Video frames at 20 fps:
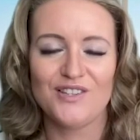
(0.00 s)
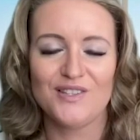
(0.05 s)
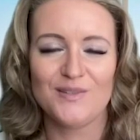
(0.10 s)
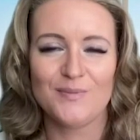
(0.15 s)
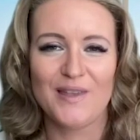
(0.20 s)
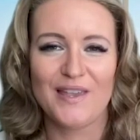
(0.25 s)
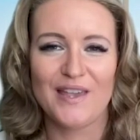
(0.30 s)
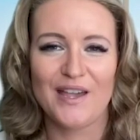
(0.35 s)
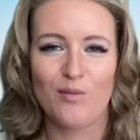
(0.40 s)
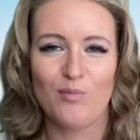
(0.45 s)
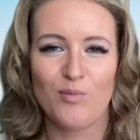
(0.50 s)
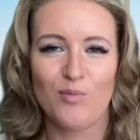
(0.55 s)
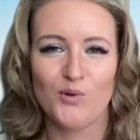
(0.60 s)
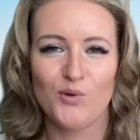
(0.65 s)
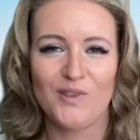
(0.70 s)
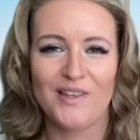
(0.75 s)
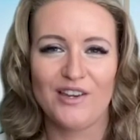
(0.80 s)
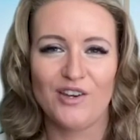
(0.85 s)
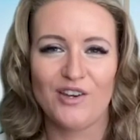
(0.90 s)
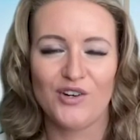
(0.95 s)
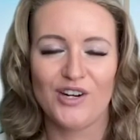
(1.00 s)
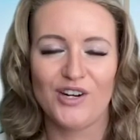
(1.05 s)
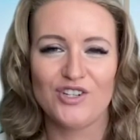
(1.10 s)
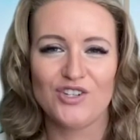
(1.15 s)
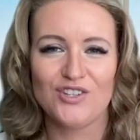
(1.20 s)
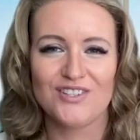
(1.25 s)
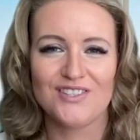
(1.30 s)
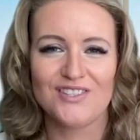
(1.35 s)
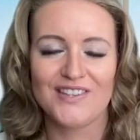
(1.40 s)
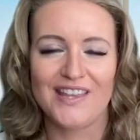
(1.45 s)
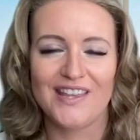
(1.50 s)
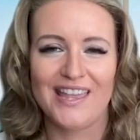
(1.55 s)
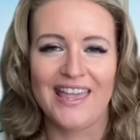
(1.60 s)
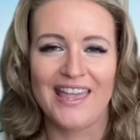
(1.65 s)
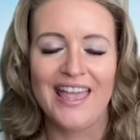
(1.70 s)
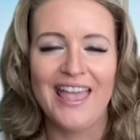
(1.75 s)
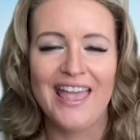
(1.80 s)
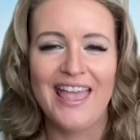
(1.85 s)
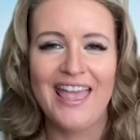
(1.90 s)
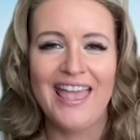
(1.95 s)
speak out boldly and courageously.
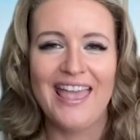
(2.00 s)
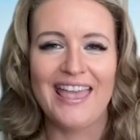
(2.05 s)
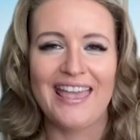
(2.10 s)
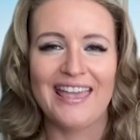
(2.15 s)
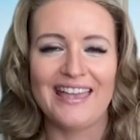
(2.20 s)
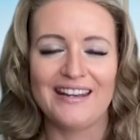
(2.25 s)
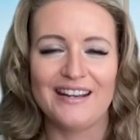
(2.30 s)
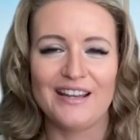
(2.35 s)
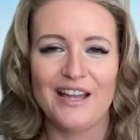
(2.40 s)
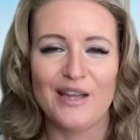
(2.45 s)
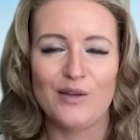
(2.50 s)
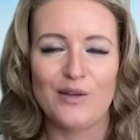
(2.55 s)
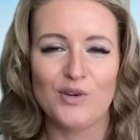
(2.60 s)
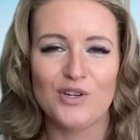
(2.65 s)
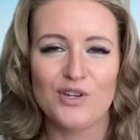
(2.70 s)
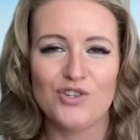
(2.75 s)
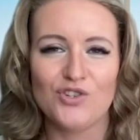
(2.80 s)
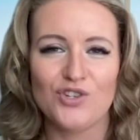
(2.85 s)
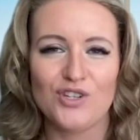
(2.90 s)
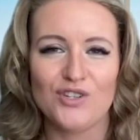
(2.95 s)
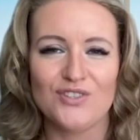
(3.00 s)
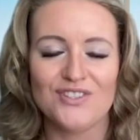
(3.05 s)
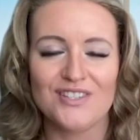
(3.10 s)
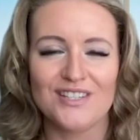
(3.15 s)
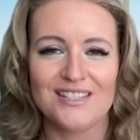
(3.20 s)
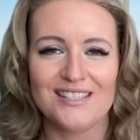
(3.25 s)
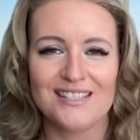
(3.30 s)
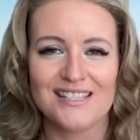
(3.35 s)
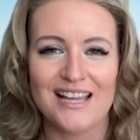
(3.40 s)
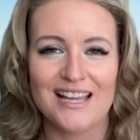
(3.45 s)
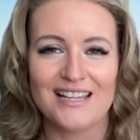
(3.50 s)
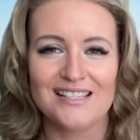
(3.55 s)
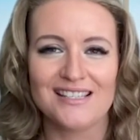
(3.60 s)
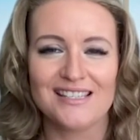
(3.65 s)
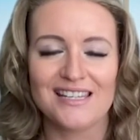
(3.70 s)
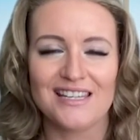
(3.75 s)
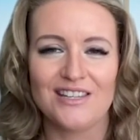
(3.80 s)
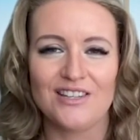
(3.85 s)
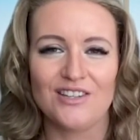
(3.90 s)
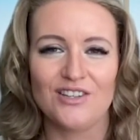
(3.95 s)
And I wish you success
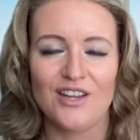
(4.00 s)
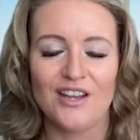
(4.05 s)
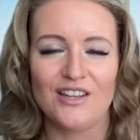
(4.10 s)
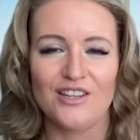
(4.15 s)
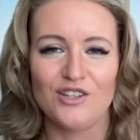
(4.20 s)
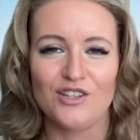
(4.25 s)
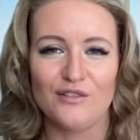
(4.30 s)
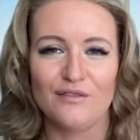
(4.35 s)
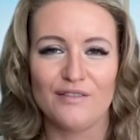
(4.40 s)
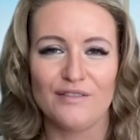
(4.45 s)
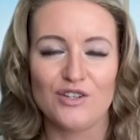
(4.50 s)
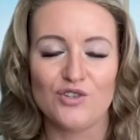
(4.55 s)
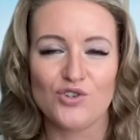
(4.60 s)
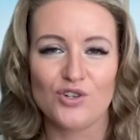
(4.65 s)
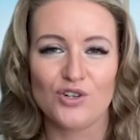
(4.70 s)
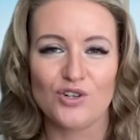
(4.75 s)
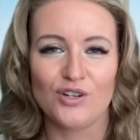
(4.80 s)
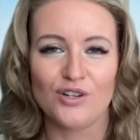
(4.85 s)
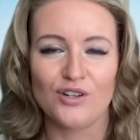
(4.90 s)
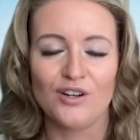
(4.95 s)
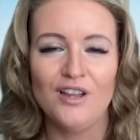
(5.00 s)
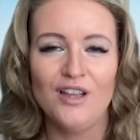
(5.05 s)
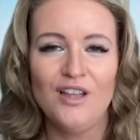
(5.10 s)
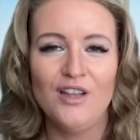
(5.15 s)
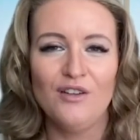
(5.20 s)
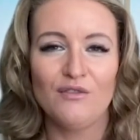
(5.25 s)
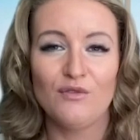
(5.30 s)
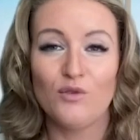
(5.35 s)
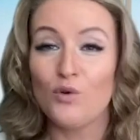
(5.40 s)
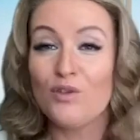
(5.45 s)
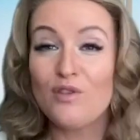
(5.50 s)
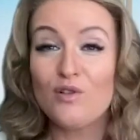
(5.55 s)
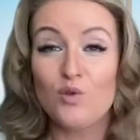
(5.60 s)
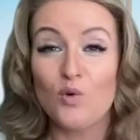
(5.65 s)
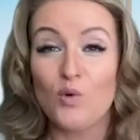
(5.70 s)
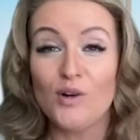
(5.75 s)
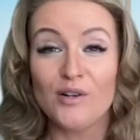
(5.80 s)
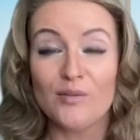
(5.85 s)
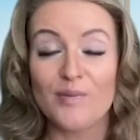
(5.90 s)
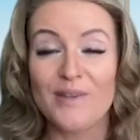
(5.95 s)
in your venture for the
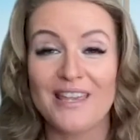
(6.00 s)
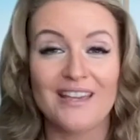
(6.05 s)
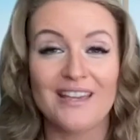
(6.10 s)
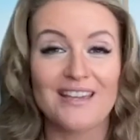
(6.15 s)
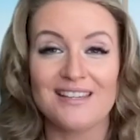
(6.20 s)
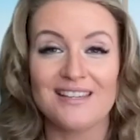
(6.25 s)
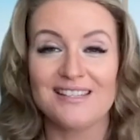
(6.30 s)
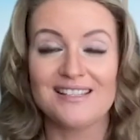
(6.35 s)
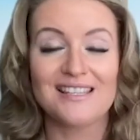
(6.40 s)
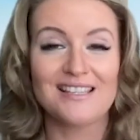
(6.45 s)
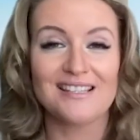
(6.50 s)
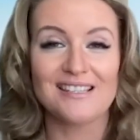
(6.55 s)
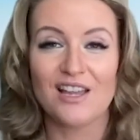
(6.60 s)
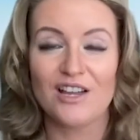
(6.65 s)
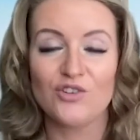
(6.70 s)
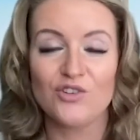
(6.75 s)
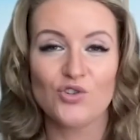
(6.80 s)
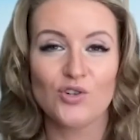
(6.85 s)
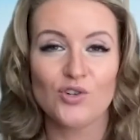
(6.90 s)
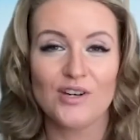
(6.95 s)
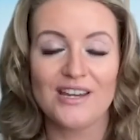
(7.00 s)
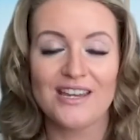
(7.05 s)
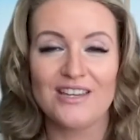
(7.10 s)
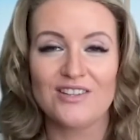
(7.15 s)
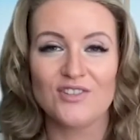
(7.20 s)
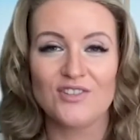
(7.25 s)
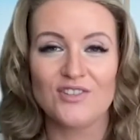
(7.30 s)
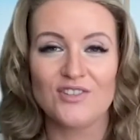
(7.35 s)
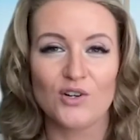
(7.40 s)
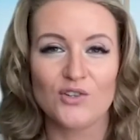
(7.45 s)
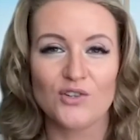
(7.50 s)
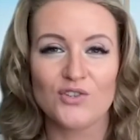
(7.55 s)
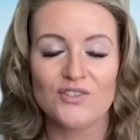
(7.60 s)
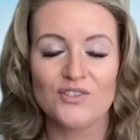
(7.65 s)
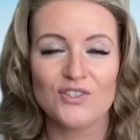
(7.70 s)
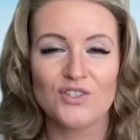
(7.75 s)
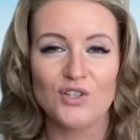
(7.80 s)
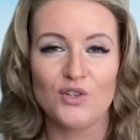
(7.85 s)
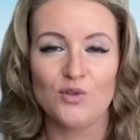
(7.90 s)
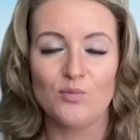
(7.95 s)
Lord, because this country is
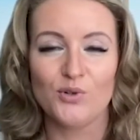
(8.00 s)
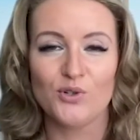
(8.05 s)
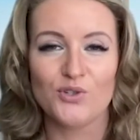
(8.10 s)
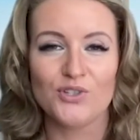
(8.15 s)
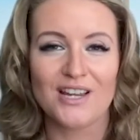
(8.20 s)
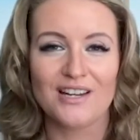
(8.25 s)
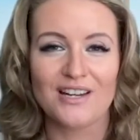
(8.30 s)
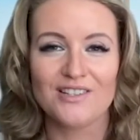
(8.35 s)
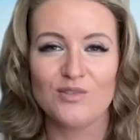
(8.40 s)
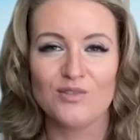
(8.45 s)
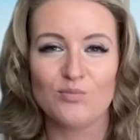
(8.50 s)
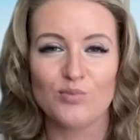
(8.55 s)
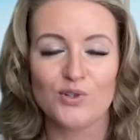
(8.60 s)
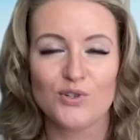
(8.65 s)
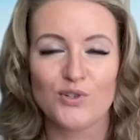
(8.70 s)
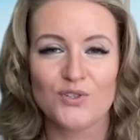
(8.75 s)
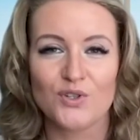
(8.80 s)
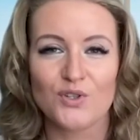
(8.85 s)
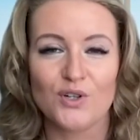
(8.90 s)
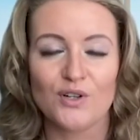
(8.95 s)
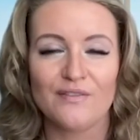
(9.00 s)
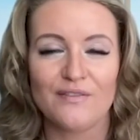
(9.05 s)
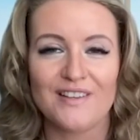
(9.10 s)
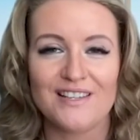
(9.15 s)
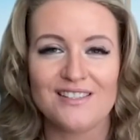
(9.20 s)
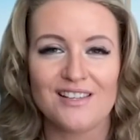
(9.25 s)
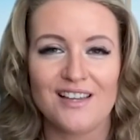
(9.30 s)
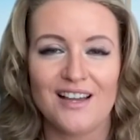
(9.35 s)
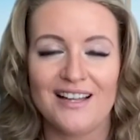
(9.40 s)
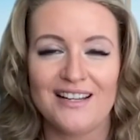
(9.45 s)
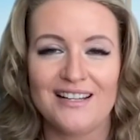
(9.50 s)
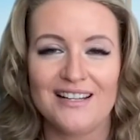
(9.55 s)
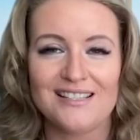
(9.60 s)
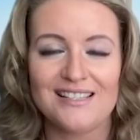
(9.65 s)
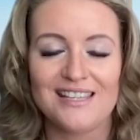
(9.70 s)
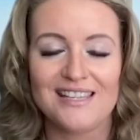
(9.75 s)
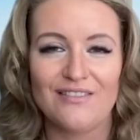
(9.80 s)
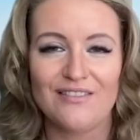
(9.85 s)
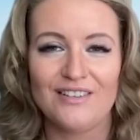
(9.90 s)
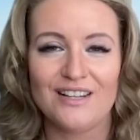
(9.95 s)
ours to protect and preserve, as God has
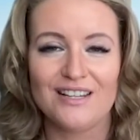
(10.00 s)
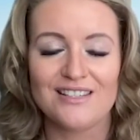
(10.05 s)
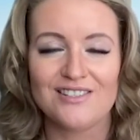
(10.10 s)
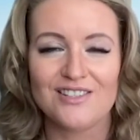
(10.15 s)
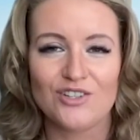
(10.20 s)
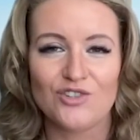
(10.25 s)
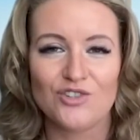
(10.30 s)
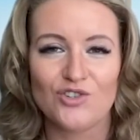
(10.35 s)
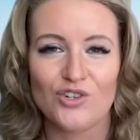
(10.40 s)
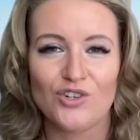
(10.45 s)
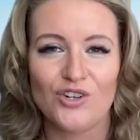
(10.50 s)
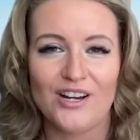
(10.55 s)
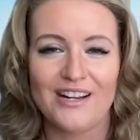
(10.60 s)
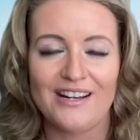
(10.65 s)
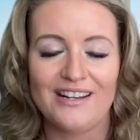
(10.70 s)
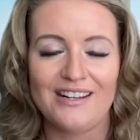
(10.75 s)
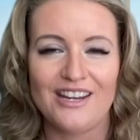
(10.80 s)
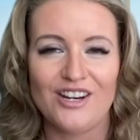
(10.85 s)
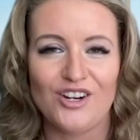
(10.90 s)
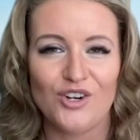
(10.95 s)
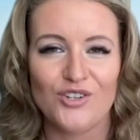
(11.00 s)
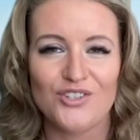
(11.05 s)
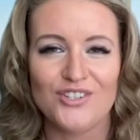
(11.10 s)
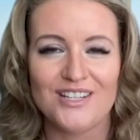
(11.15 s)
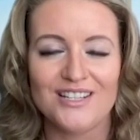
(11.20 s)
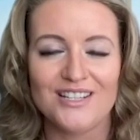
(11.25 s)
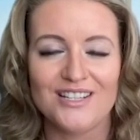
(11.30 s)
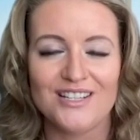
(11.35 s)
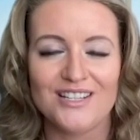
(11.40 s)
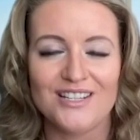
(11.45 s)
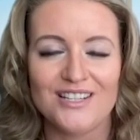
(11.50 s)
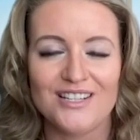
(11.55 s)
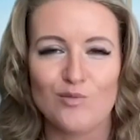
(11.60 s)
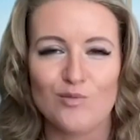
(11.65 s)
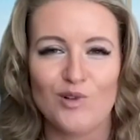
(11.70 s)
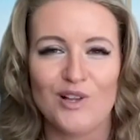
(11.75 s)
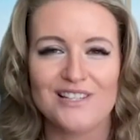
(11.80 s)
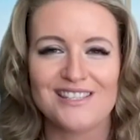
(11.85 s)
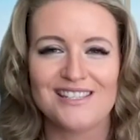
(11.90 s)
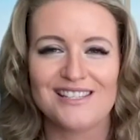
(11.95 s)
given us such a great inheritance of the
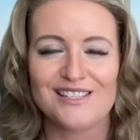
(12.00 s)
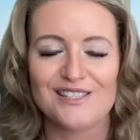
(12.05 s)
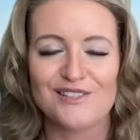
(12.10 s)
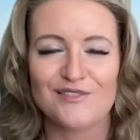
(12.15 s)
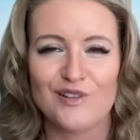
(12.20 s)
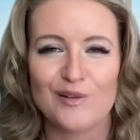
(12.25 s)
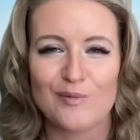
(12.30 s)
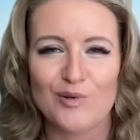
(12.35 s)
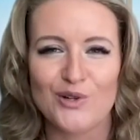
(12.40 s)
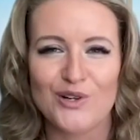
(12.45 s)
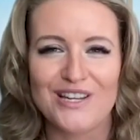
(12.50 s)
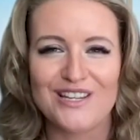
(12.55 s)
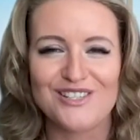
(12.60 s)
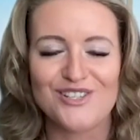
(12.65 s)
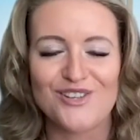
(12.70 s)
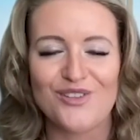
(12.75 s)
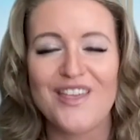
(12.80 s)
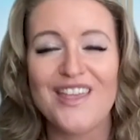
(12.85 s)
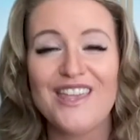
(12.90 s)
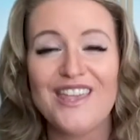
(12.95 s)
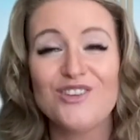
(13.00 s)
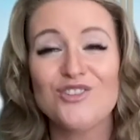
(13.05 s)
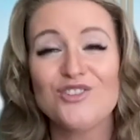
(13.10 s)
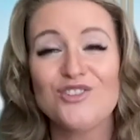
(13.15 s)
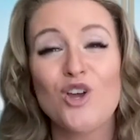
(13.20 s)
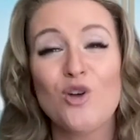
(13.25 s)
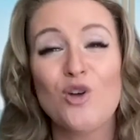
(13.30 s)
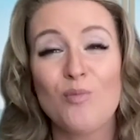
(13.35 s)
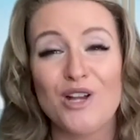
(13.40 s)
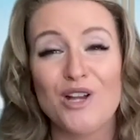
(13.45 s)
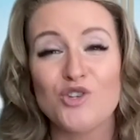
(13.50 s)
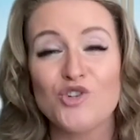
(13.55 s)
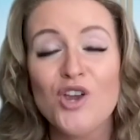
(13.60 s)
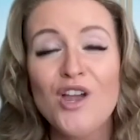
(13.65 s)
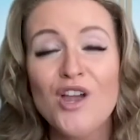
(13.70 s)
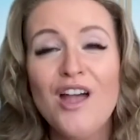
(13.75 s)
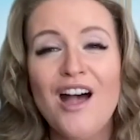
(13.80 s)
blessings of liberty. So thank you so much